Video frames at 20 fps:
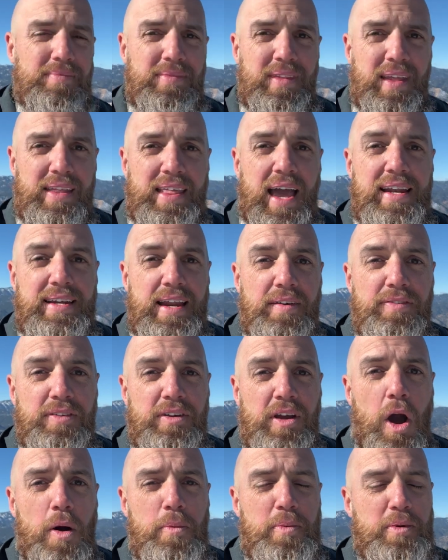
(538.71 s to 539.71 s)
That
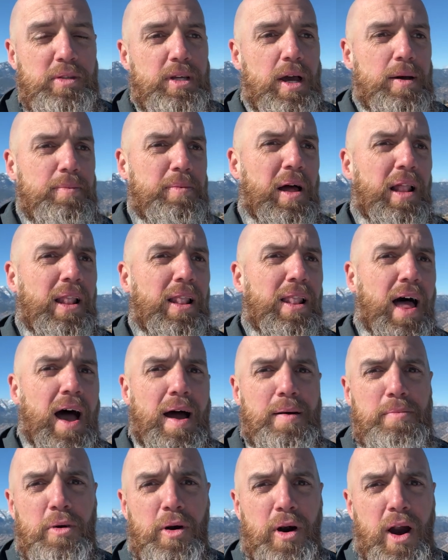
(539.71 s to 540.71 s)
definitely opens up a
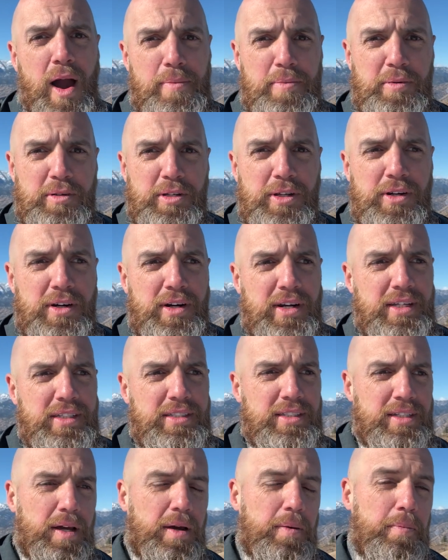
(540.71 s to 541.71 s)
lot more opportunities
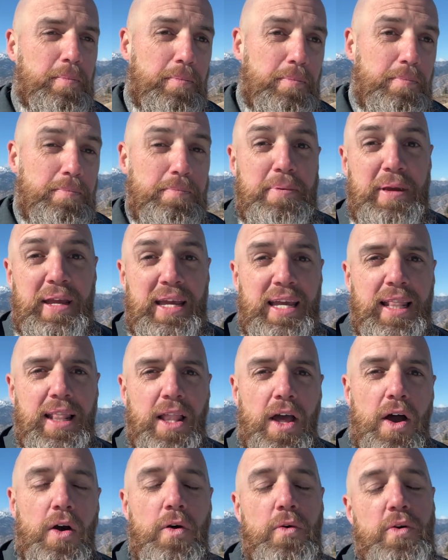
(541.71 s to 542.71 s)
to be in
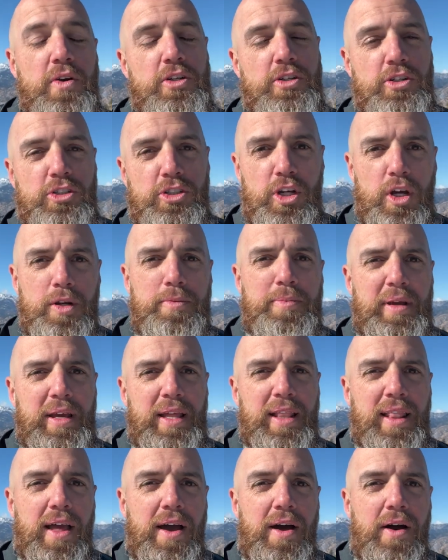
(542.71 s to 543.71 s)
low when you should be
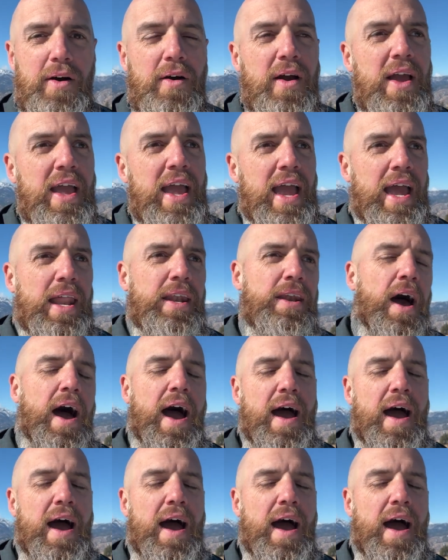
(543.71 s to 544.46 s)
in low and not